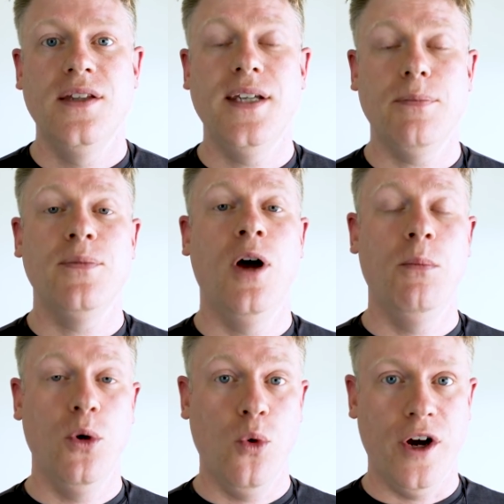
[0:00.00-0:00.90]
Tip
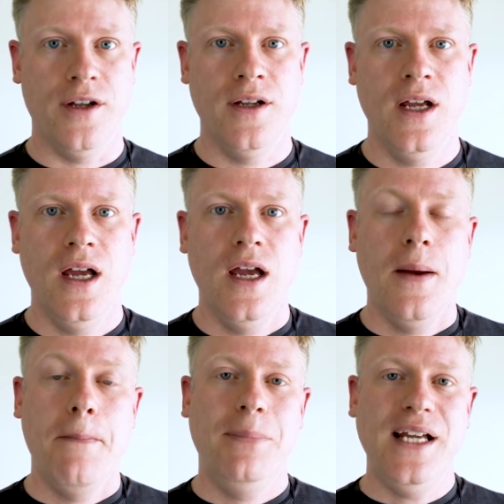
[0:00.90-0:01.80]
number one,
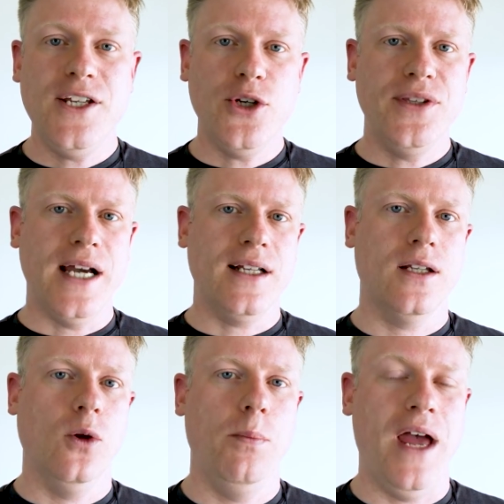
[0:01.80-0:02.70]
place your
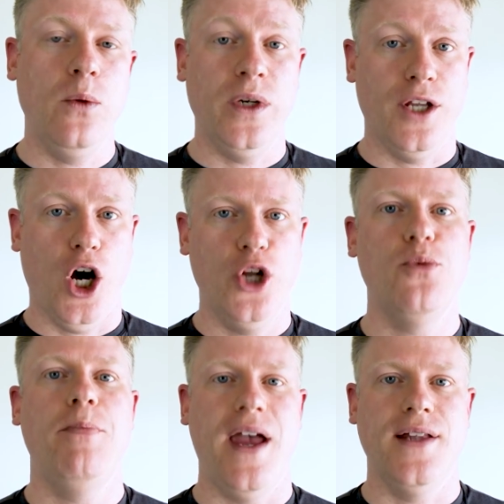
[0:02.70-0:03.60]
tactical pen with other
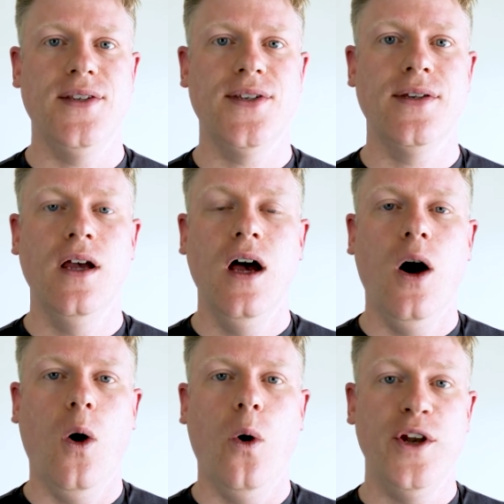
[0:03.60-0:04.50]
pens
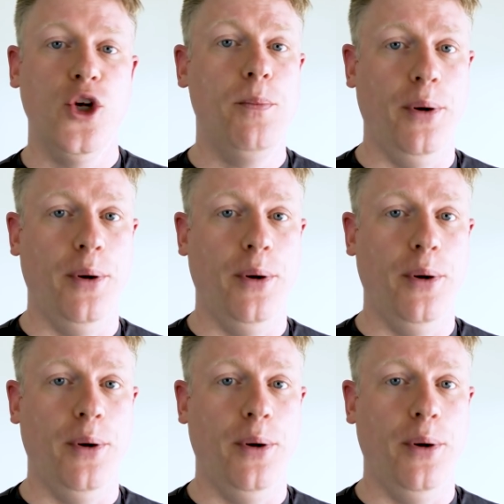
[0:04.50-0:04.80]
or in your